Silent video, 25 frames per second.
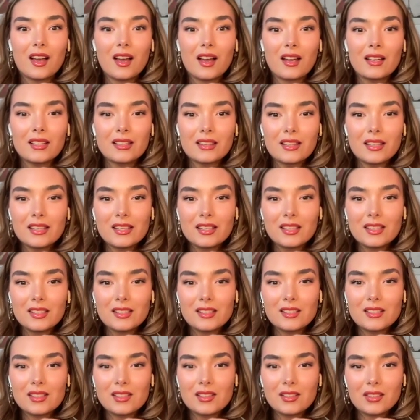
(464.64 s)
I think
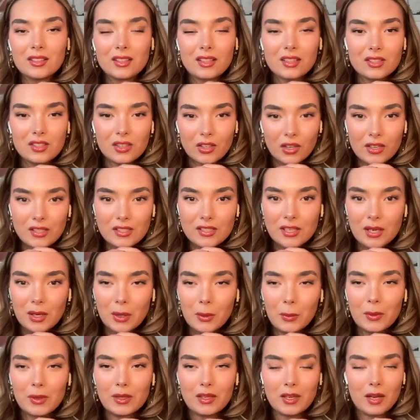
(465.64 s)
it's crazy
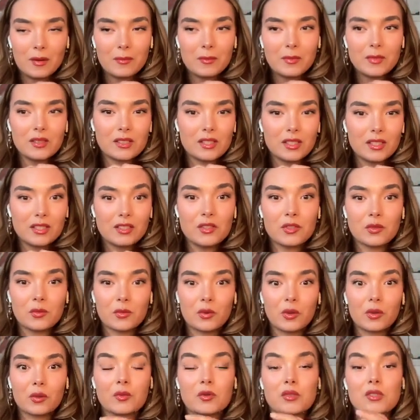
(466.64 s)
how we come into this
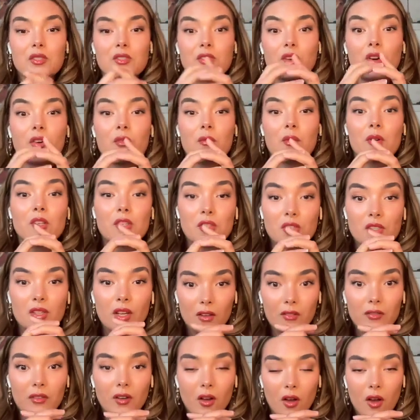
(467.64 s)
world with so much
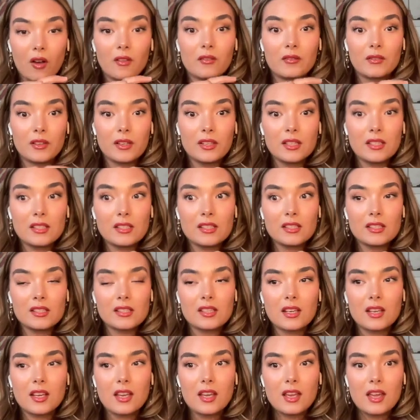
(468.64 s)
self-confidence,
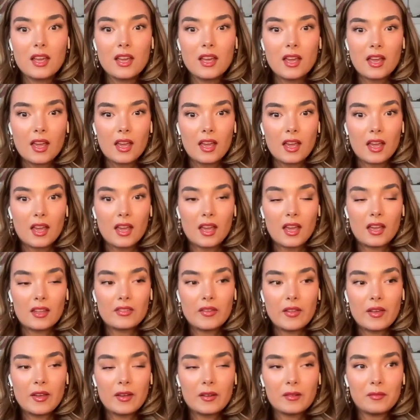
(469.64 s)

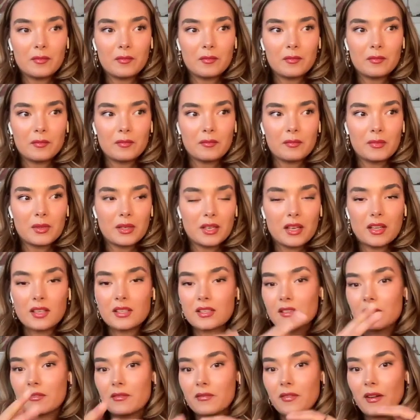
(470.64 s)
and then
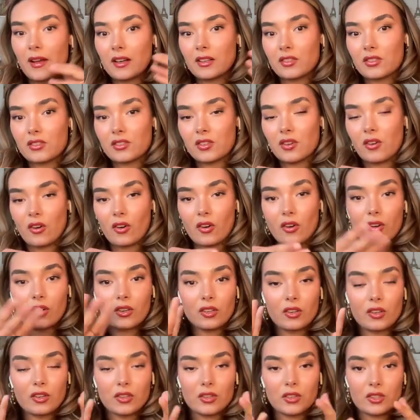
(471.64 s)
because of factors that aren't
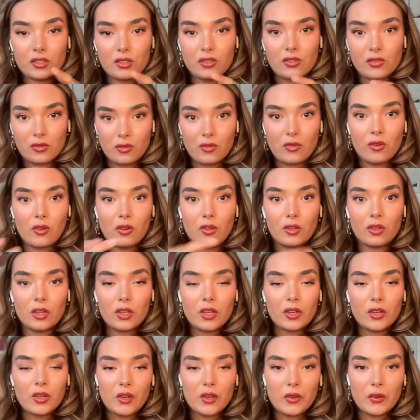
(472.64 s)
in our control,
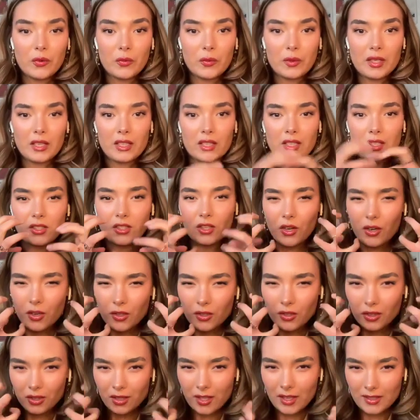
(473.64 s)
we
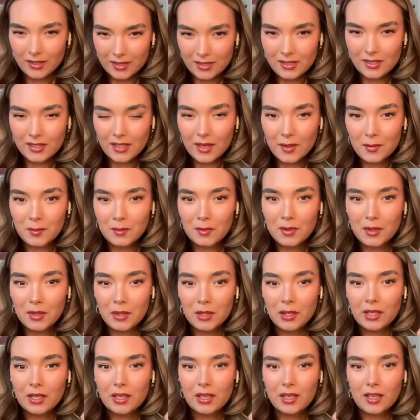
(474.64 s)
internalize them,
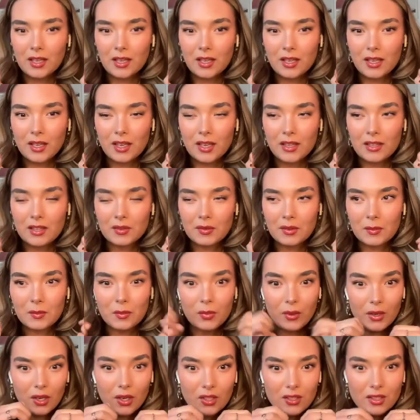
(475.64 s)
and then we
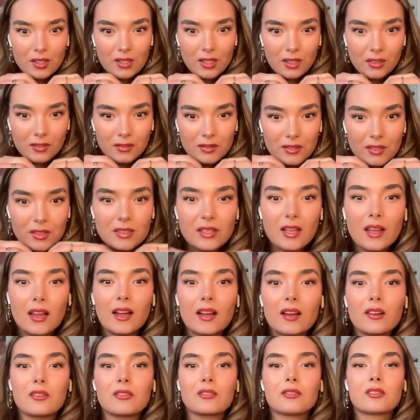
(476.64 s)
bring ourselves
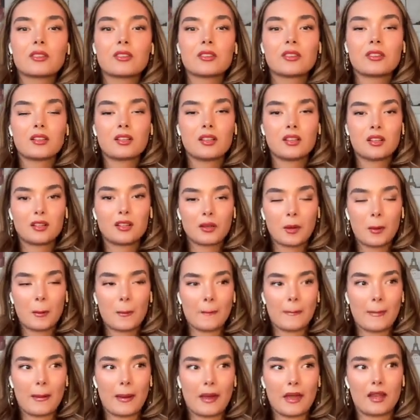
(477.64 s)
down.
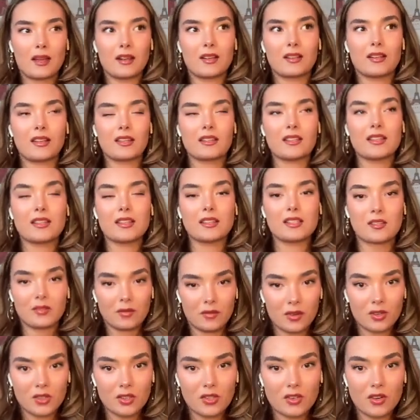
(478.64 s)
And I think it's
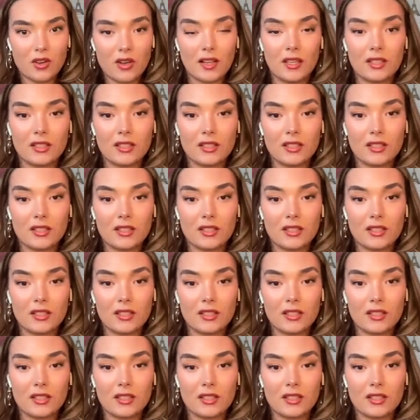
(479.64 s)
frustrating,